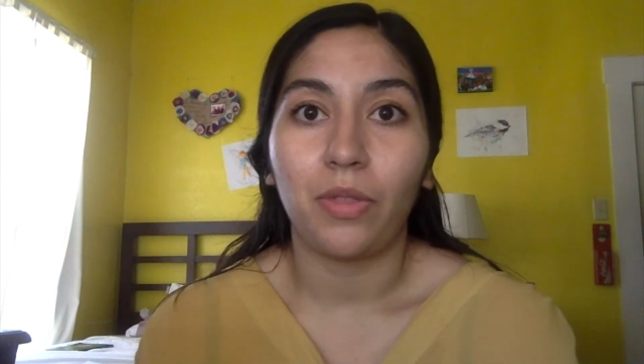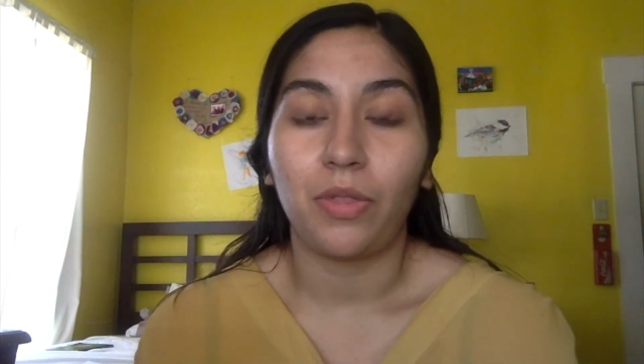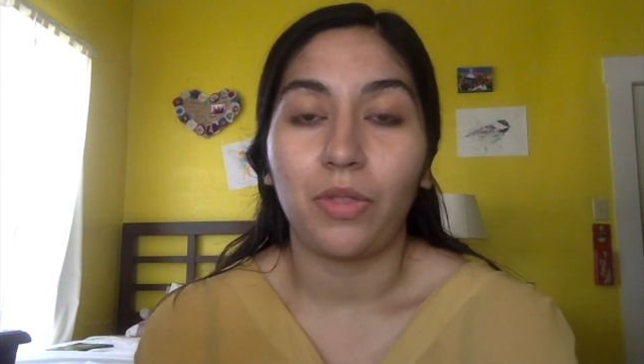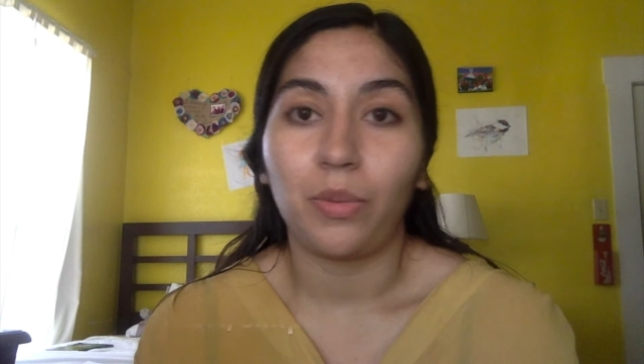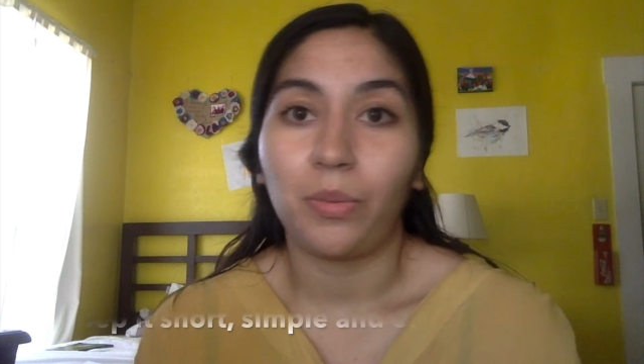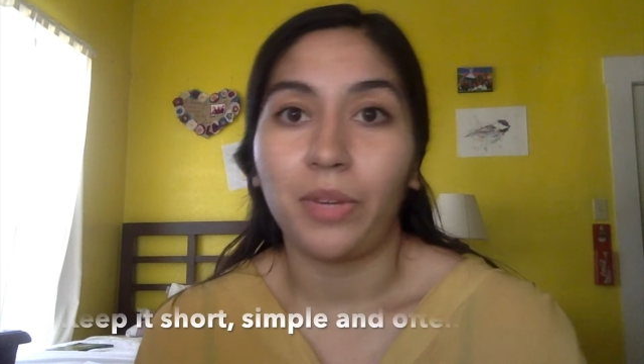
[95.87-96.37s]

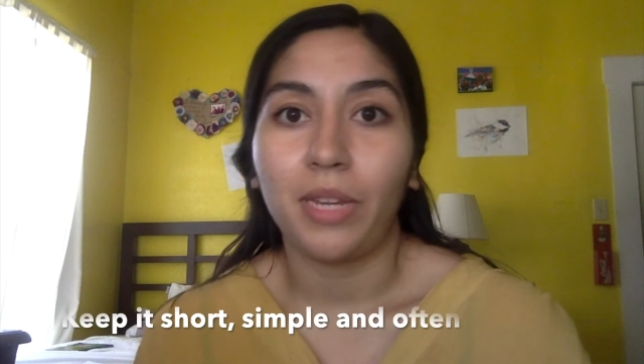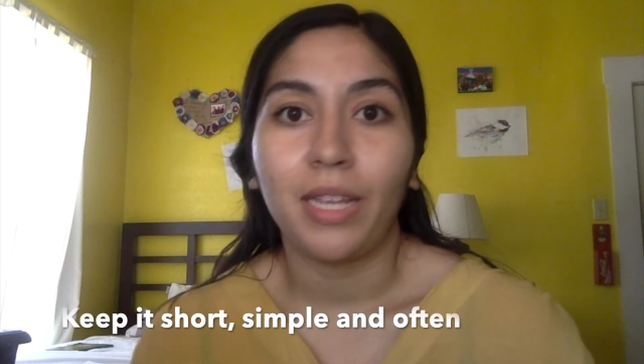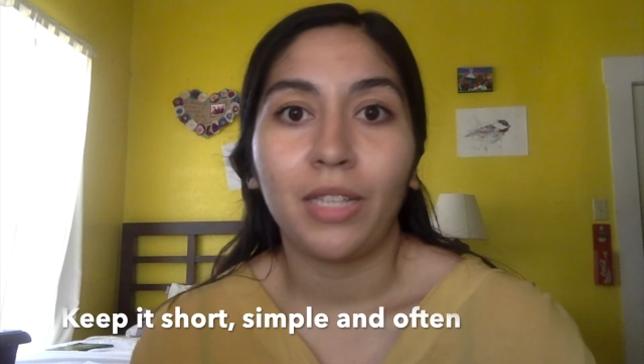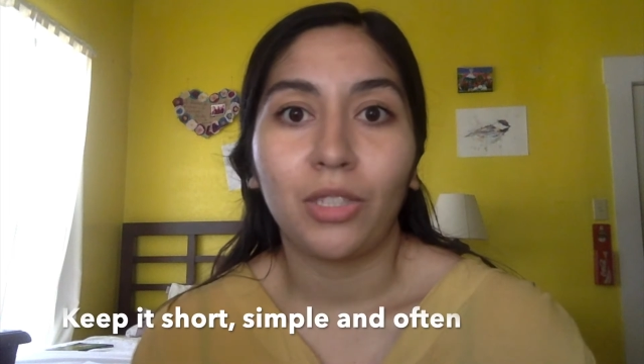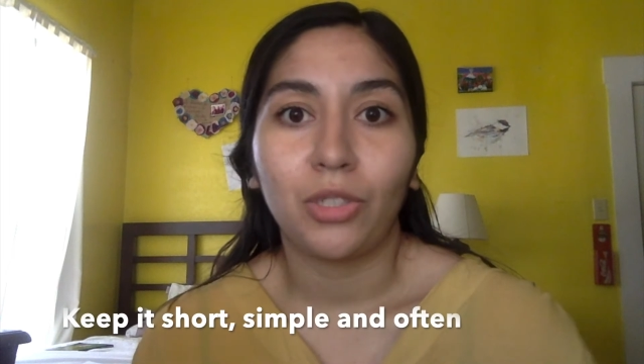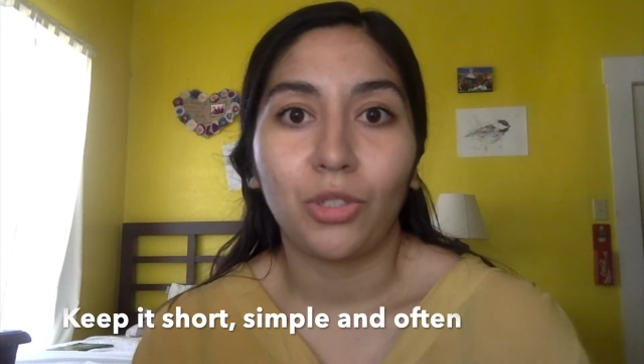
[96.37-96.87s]
the
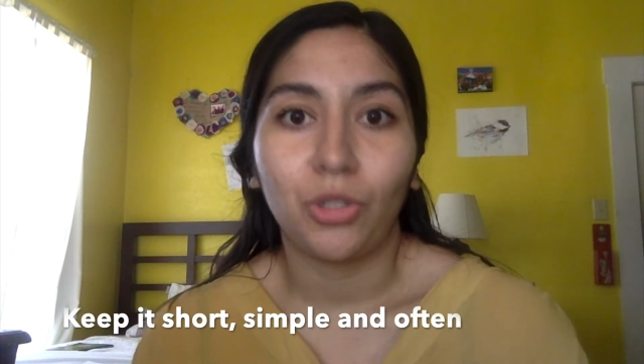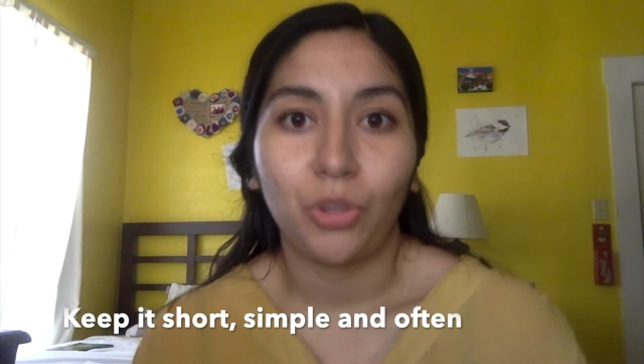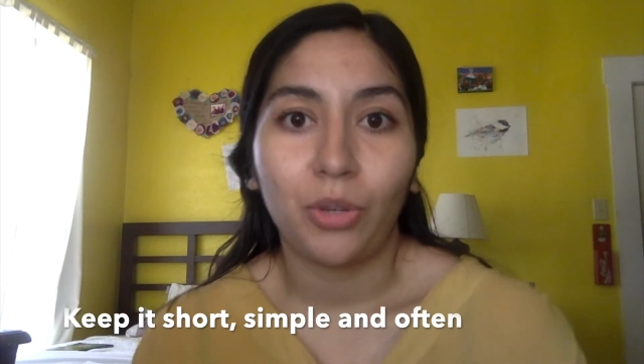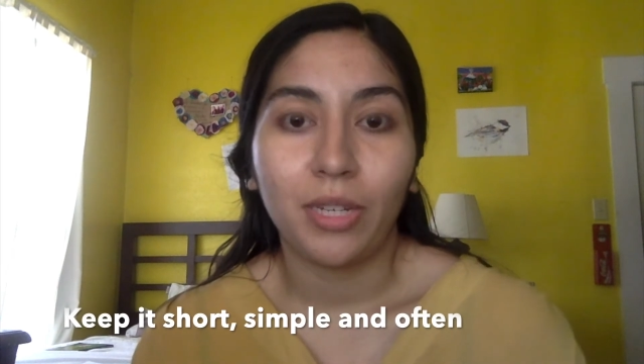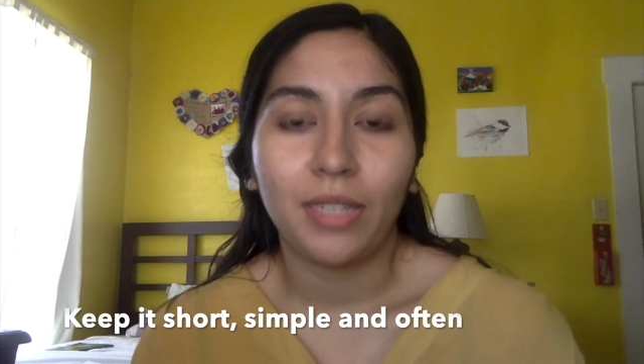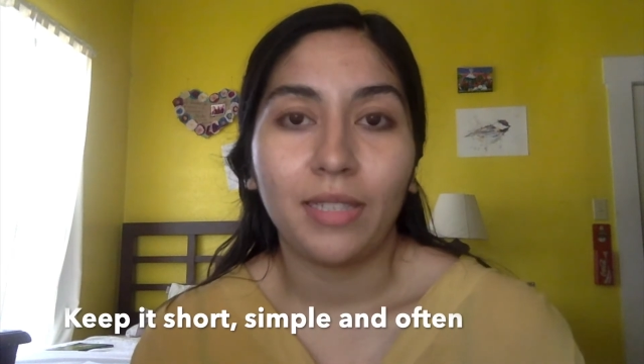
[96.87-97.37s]
readings
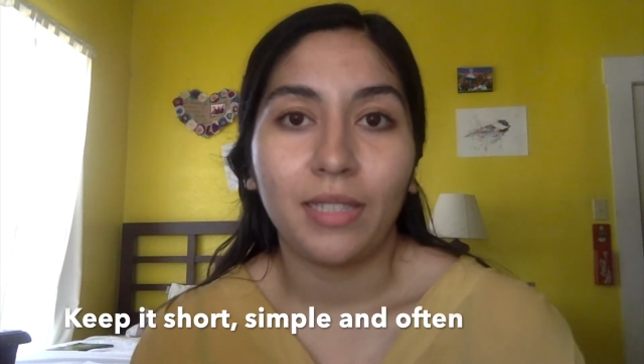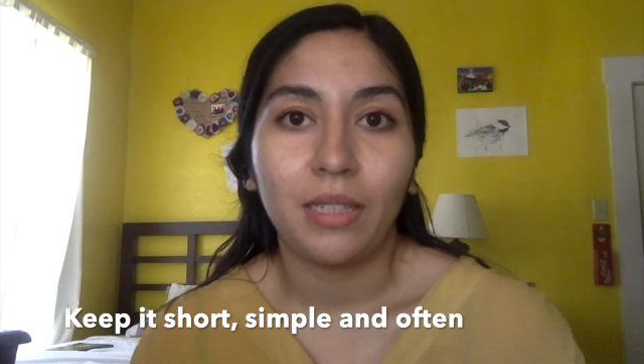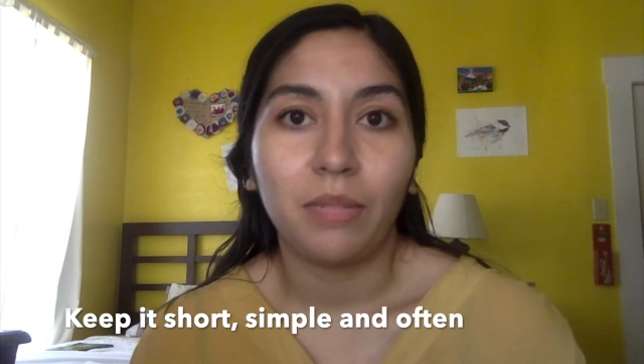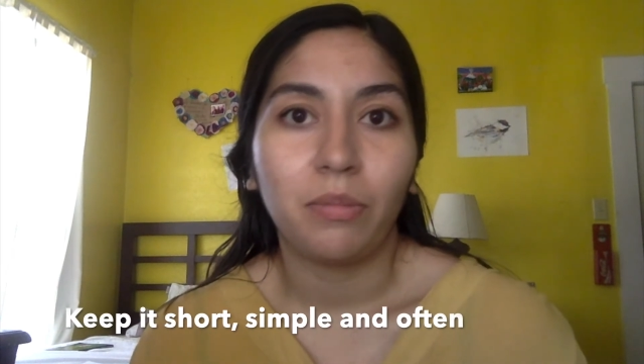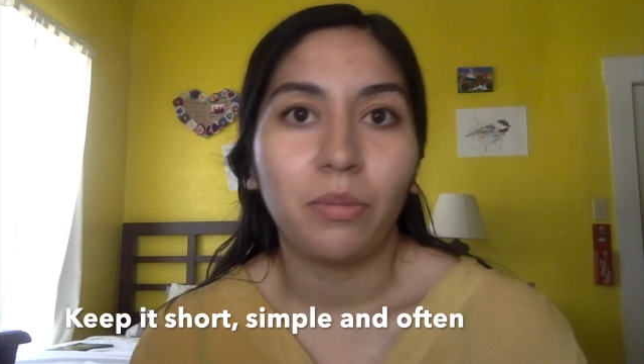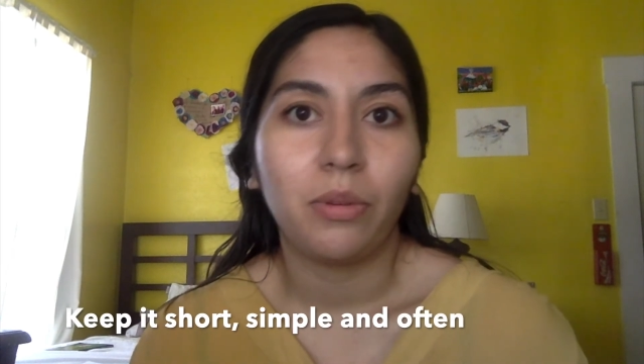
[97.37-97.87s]
short and
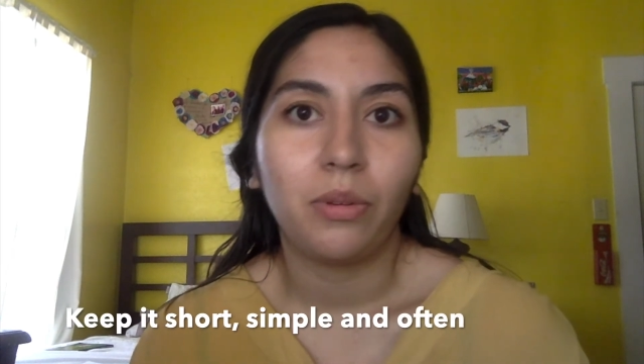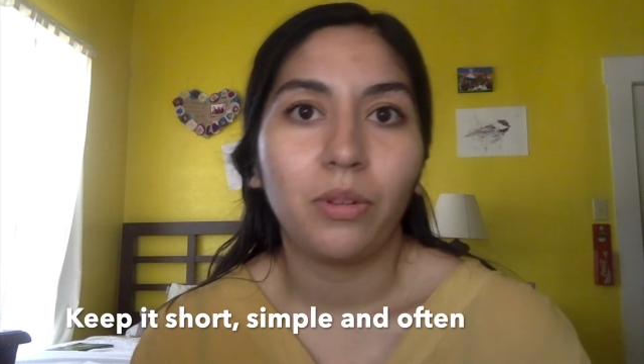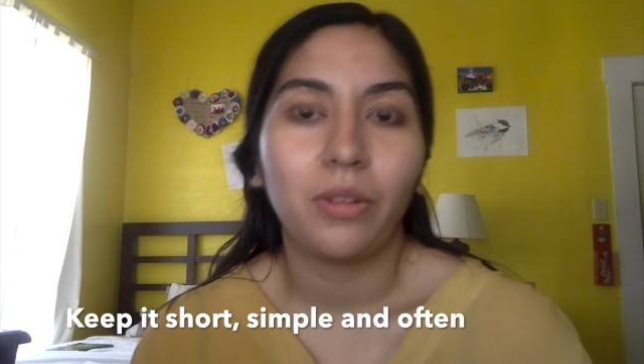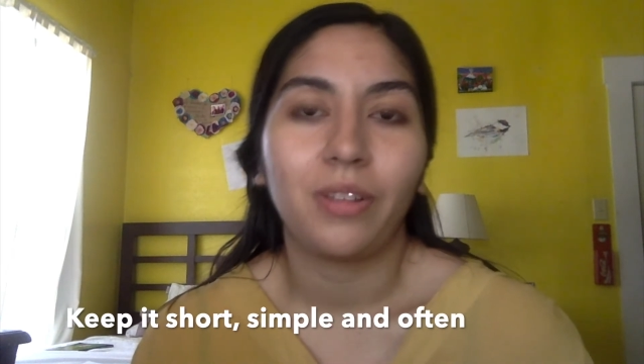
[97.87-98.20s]
simple.